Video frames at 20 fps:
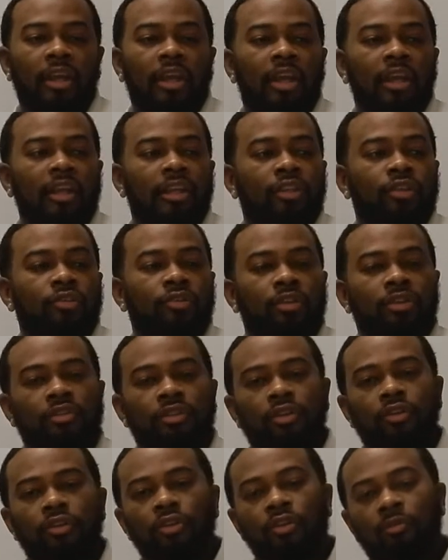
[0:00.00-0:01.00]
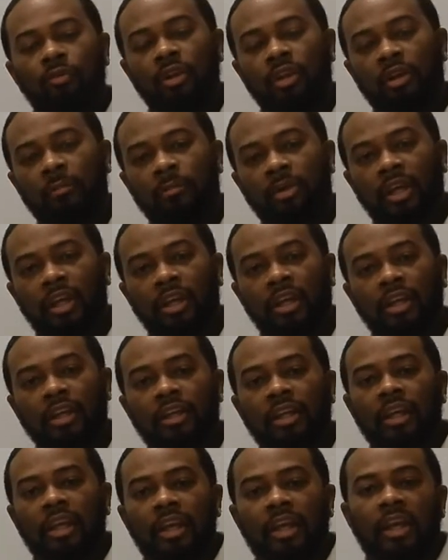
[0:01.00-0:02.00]
And in doing so, you would get
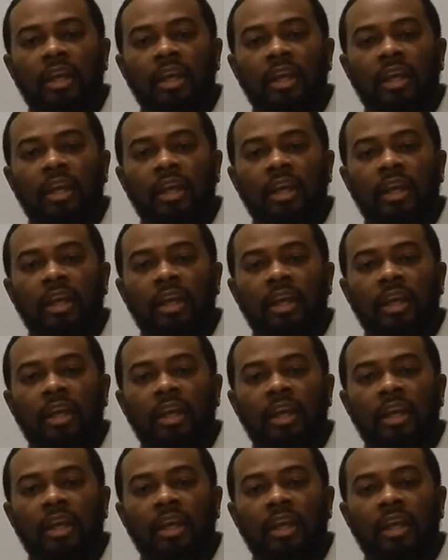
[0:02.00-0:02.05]
paid